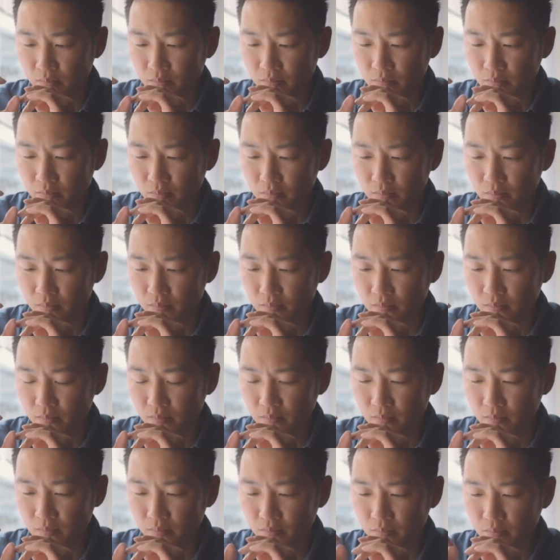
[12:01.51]

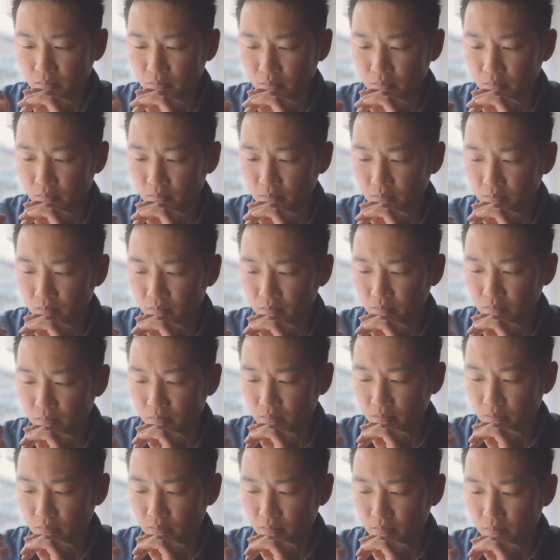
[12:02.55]

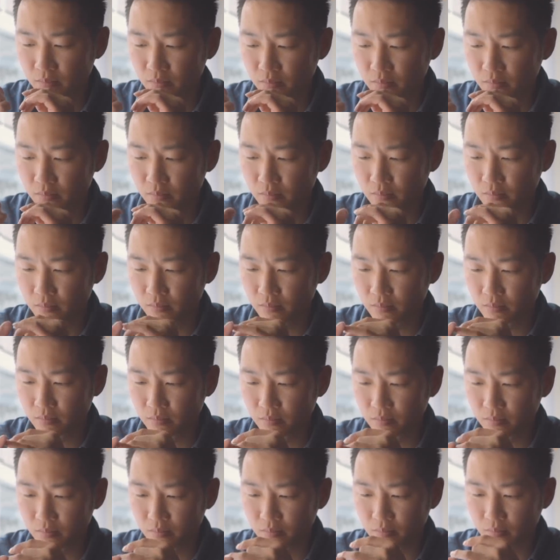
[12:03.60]

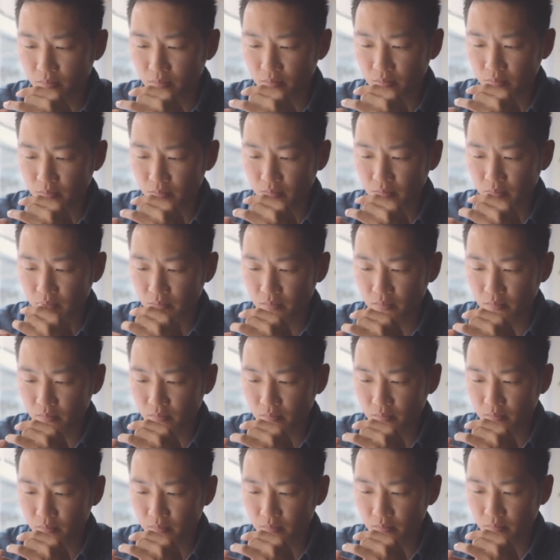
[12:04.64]

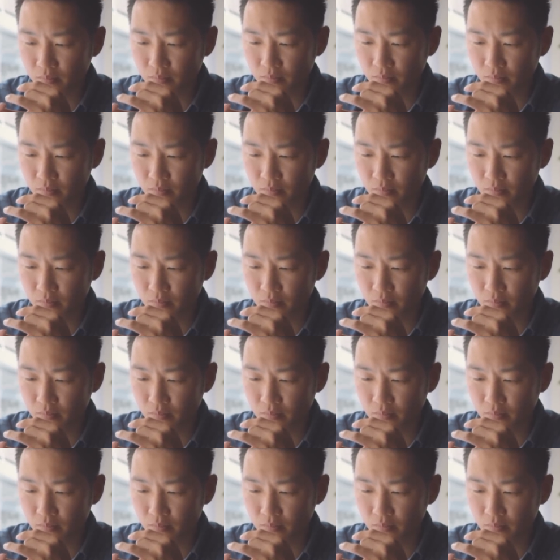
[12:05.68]
No words are spoken by the person on screen.